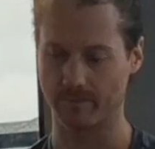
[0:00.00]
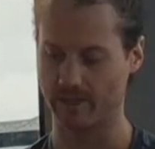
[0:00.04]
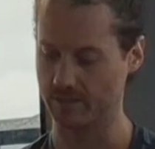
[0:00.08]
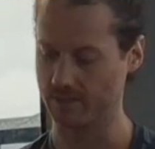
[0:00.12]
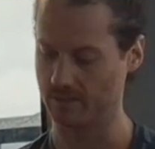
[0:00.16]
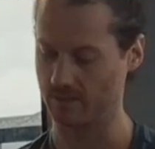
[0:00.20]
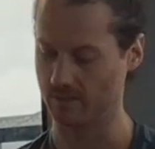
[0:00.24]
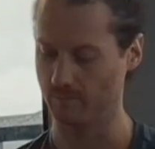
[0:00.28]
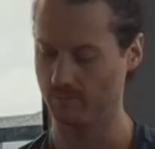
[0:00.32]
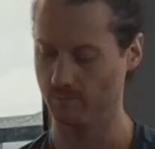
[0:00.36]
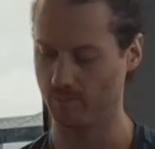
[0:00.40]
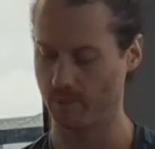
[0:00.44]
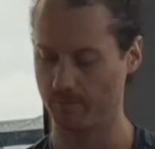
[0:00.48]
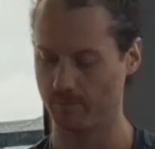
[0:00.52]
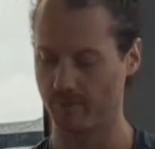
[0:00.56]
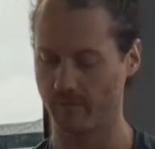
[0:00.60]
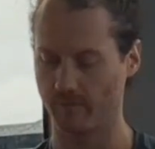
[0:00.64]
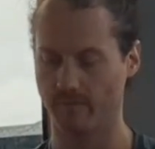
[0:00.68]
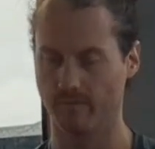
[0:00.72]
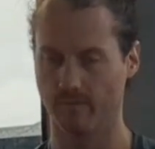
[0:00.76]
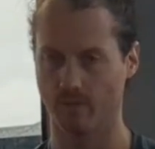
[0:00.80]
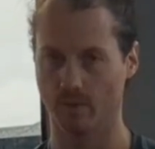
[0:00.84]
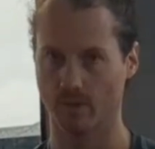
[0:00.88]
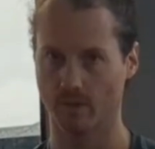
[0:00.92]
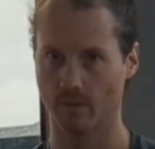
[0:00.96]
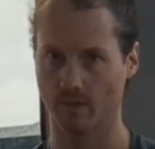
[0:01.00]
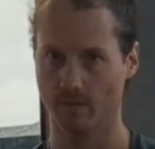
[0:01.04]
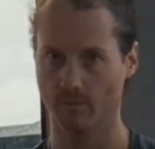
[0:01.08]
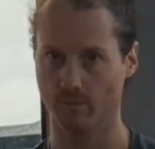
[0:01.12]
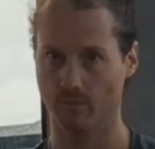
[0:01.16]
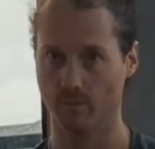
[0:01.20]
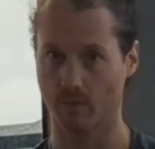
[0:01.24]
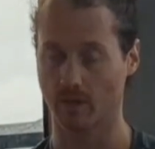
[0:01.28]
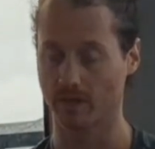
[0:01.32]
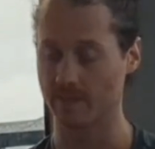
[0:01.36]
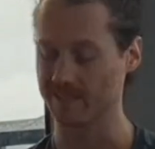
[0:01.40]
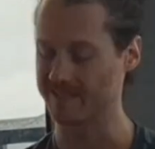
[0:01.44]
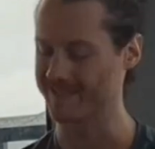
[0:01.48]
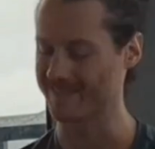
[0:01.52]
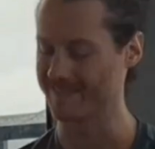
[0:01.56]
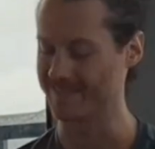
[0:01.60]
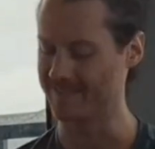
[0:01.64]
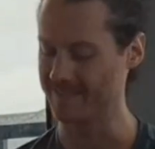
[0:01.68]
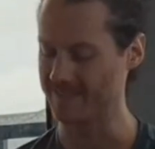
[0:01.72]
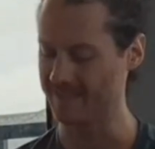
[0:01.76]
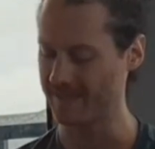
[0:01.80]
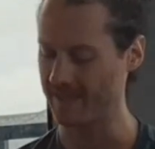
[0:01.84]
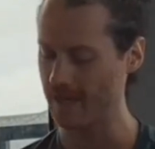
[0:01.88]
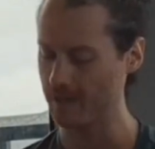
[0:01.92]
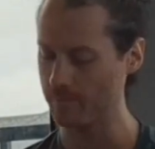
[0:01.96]
muscle, but before we're onto the
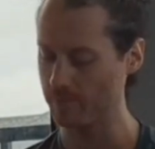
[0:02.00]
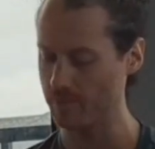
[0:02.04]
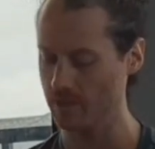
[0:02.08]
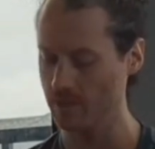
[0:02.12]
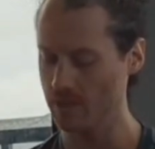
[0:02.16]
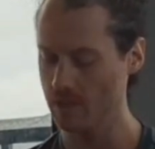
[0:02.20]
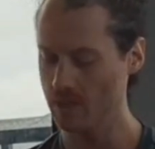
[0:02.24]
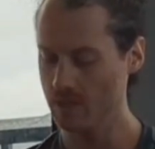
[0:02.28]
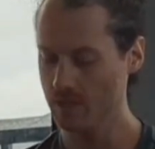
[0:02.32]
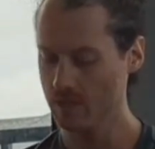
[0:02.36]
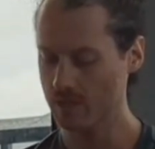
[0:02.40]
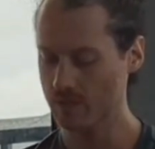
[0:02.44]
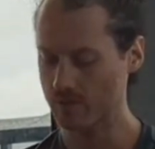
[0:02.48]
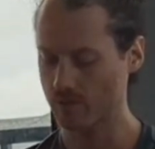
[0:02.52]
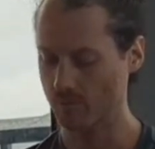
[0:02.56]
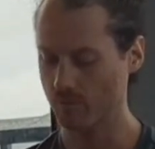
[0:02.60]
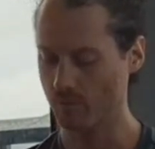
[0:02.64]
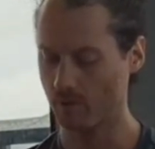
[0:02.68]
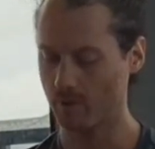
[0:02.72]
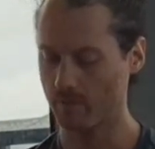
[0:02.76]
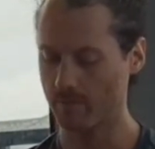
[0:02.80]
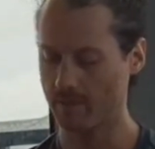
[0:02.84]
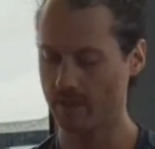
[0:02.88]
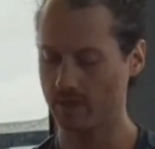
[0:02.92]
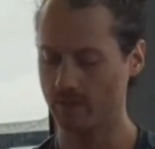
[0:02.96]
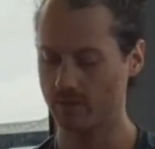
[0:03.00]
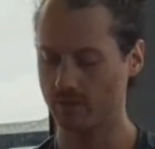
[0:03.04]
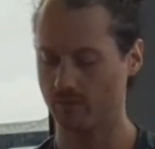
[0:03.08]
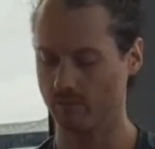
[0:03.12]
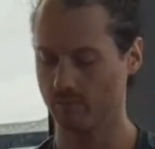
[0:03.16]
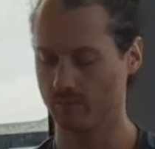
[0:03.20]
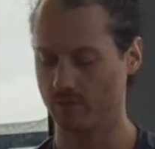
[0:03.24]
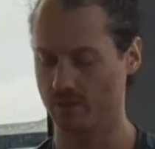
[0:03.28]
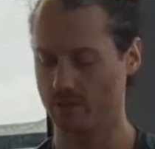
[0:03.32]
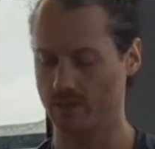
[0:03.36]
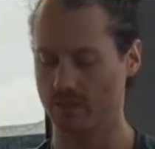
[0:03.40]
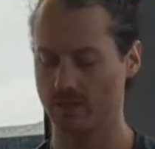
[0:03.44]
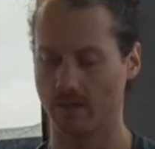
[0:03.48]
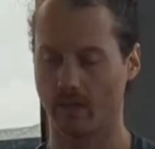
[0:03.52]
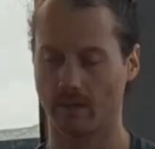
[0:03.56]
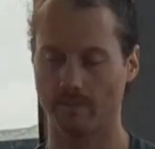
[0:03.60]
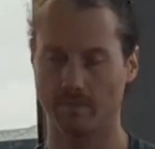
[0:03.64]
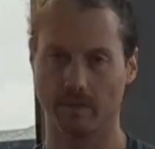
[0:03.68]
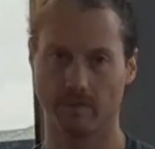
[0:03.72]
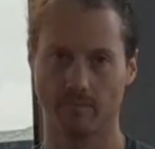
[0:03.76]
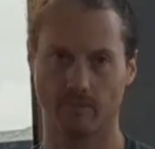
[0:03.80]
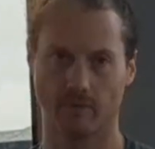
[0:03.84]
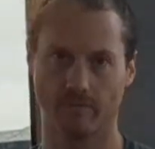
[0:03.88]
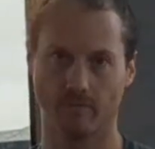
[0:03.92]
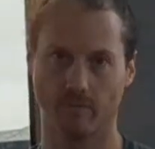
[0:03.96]
kneecap. So we want to make sure we're just
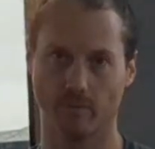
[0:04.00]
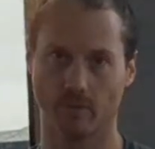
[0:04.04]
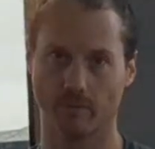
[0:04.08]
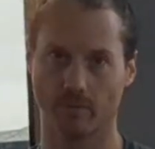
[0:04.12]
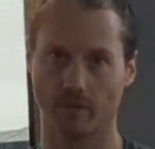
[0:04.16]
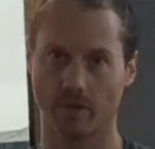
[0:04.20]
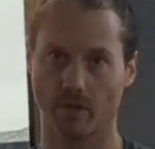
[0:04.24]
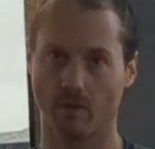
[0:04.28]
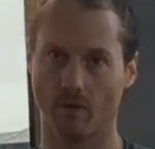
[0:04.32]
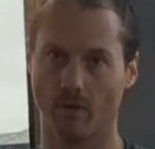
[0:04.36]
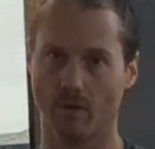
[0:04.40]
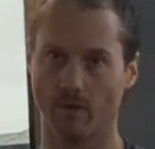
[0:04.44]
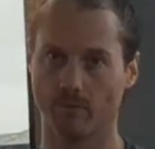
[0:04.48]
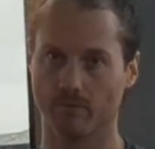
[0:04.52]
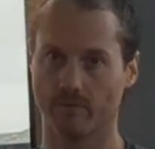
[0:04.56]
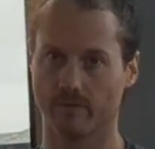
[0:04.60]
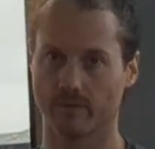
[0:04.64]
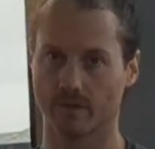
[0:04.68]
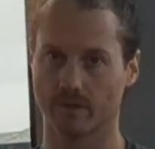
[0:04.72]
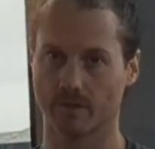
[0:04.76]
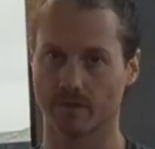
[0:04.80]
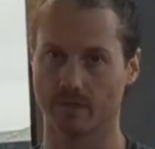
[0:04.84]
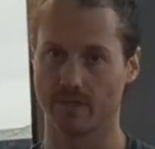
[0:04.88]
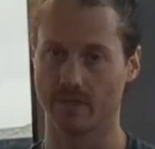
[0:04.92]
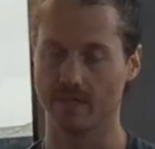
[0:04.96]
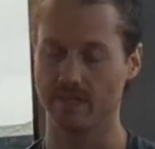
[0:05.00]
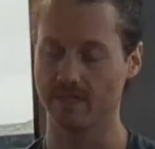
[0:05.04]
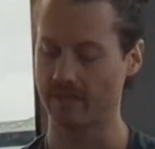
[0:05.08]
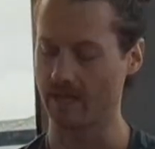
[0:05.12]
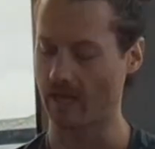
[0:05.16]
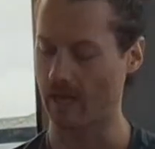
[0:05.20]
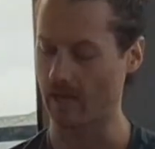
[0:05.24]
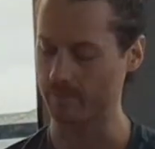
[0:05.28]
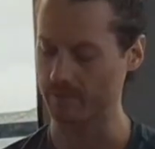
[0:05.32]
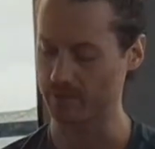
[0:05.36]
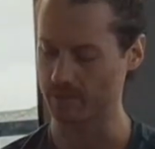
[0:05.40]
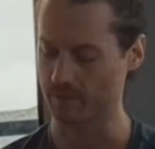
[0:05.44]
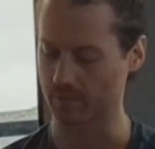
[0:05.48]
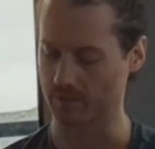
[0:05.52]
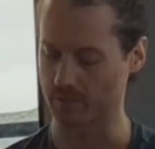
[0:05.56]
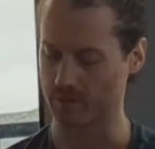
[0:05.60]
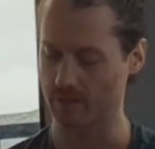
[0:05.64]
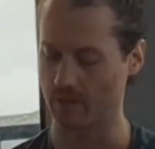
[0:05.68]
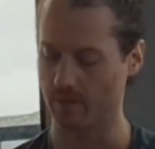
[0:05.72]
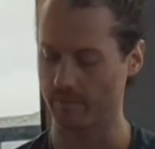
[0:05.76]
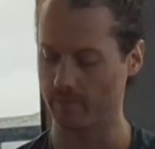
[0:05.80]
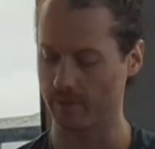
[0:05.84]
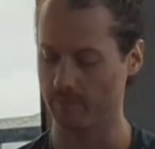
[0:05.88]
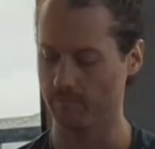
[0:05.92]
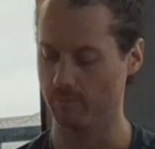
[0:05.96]
stopping before we go over the kneecap. So we're
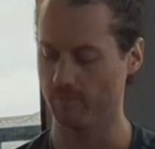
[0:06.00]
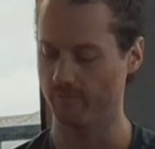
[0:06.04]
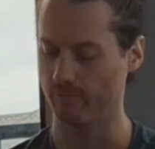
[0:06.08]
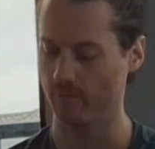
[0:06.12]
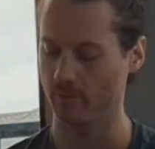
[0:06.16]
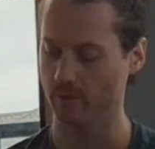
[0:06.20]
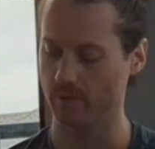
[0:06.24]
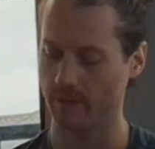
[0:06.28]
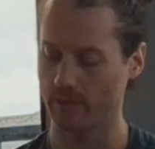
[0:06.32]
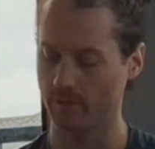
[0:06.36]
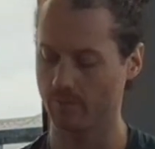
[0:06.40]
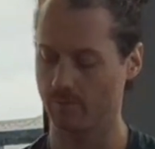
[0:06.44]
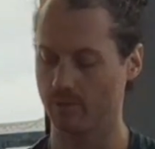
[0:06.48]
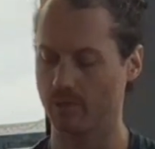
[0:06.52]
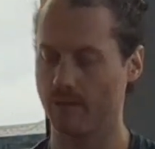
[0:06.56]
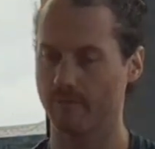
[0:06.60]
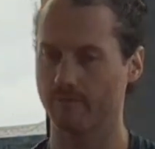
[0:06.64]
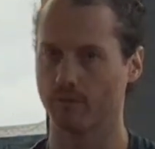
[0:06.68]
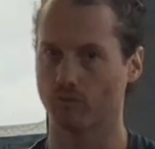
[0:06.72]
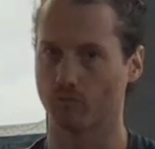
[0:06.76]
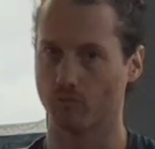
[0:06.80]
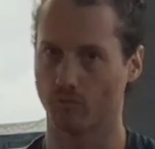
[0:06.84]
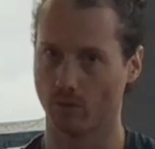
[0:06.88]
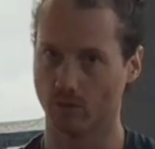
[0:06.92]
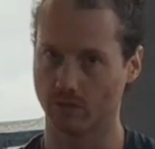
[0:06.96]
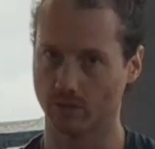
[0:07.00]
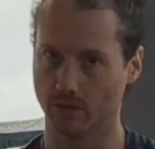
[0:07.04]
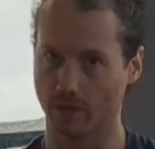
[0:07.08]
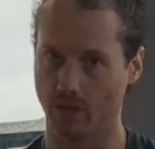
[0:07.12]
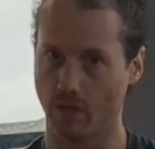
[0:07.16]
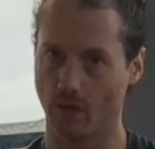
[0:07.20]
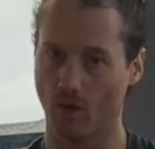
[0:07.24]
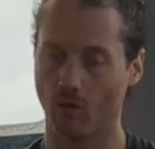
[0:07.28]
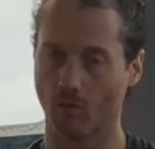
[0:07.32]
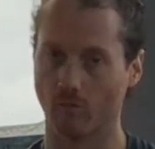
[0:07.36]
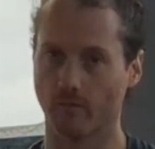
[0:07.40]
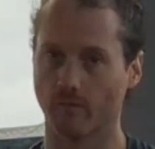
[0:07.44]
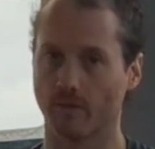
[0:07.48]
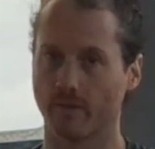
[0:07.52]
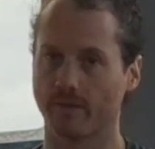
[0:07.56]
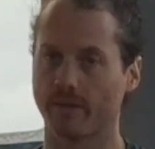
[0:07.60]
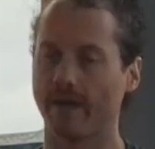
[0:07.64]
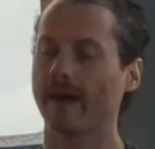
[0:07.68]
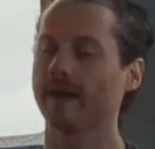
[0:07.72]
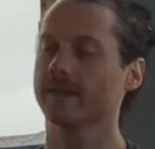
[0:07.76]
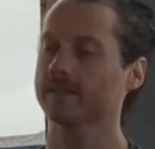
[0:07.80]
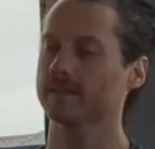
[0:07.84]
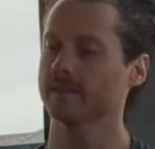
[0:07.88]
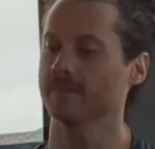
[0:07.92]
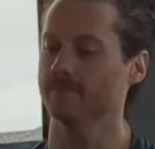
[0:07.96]
stopping before that, we're never rolling over
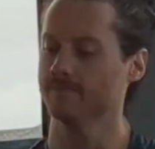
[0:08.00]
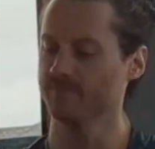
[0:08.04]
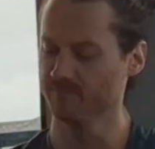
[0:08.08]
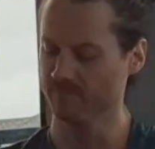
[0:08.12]
that.